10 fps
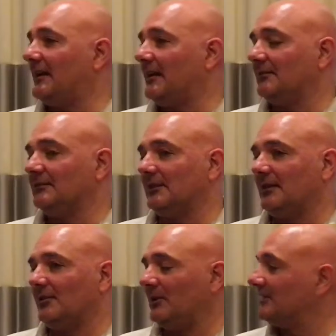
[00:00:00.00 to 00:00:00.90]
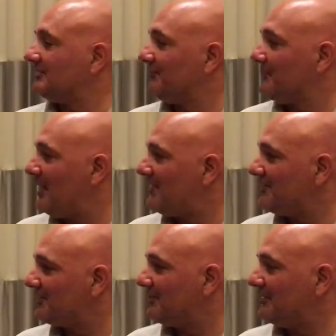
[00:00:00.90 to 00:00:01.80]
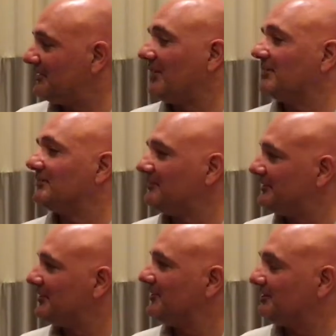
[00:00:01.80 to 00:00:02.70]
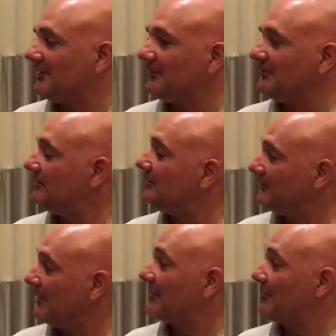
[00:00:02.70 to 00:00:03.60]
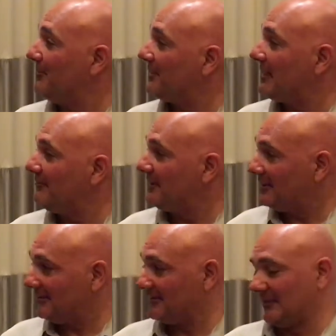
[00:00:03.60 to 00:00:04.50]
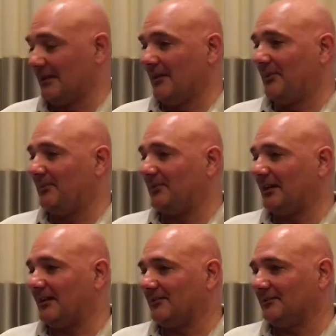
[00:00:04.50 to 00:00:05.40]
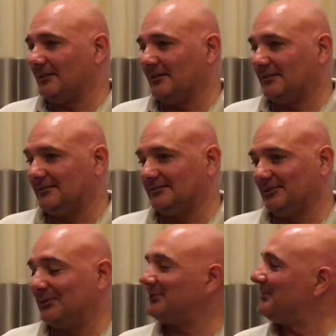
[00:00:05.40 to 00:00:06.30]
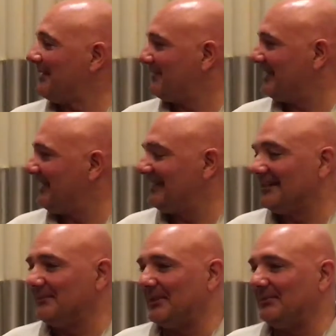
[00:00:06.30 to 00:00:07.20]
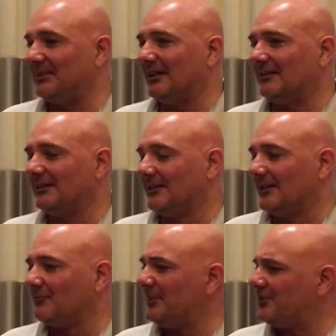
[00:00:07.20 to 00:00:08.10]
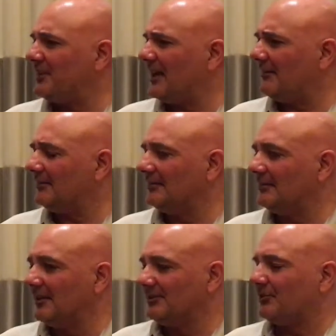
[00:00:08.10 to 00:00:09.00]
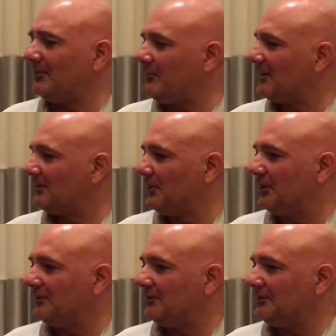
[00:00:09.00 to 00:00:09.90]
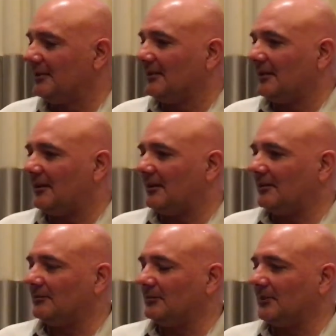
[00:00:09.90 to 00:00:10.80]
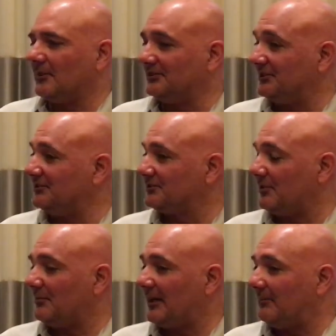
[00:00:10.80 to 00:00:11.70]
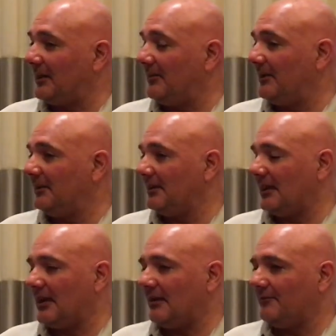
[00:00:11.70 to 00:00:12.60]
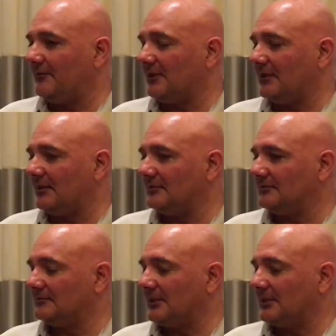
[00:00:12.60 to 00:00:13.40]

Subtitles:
out all this information, so we start researching. We want to communicate with others, people that are also advocating, and people that are reaching out, and so we want to learn what our disease is all about. Maybe have a